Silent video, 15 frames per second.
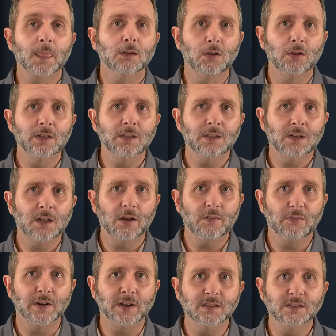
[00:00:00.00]
Look at the
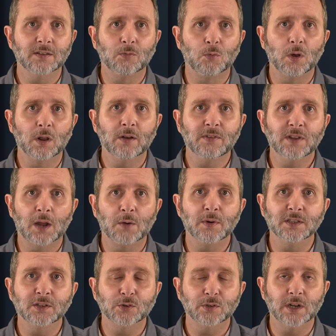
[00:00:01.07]
coverings of one of
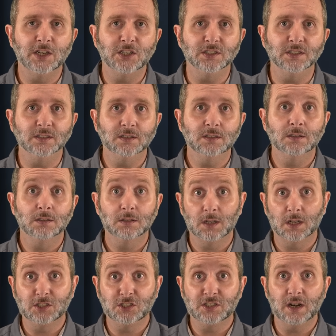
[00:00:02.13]
Yahweh's creations,
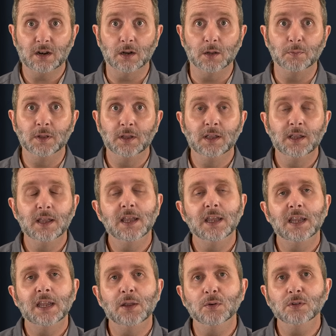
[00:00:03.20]
a cherub.
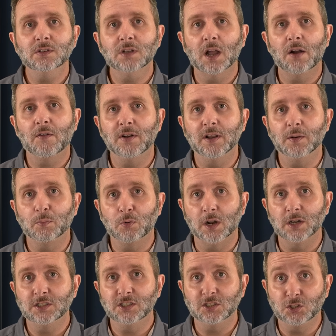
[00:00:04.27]
He was covered in
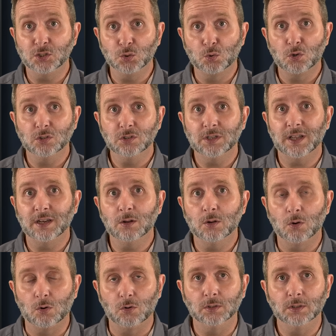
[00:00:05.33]
precious jewels and
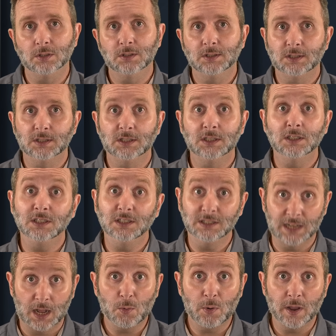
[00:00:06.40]
gold.
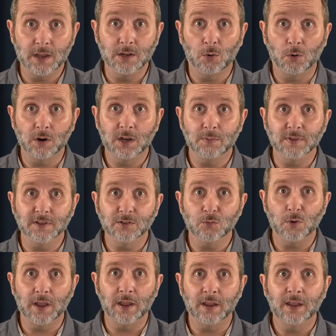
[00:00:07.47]
Yahweh adorned him this
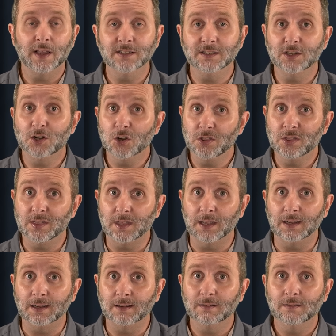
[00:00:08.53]
way, as a good
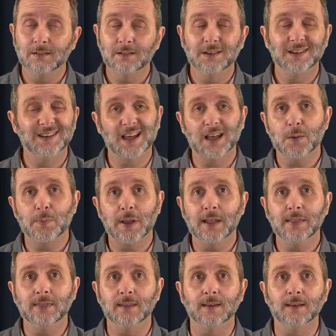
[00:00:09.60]
thing, not a bad